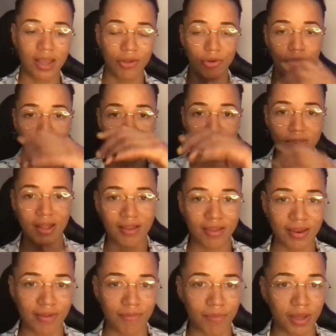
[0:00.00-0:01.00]
You're too
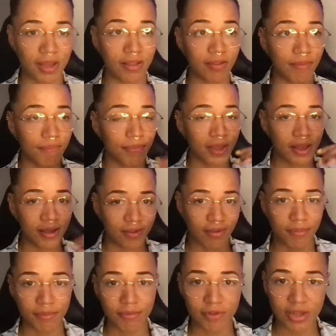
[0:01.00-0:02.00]
sensitive because
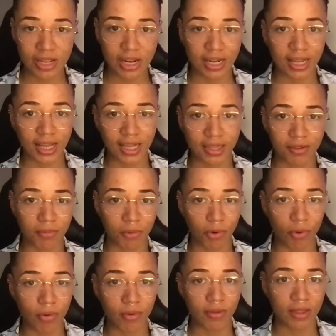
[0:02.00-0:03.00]
some of you, you're to cut some
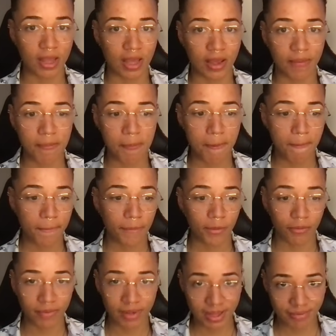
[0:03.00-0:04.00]
cords here
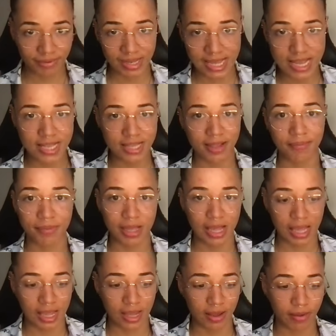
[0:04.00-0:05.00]
or really release something
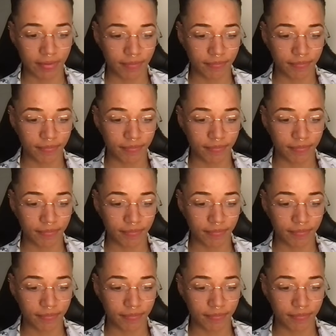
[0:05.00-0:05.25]
here.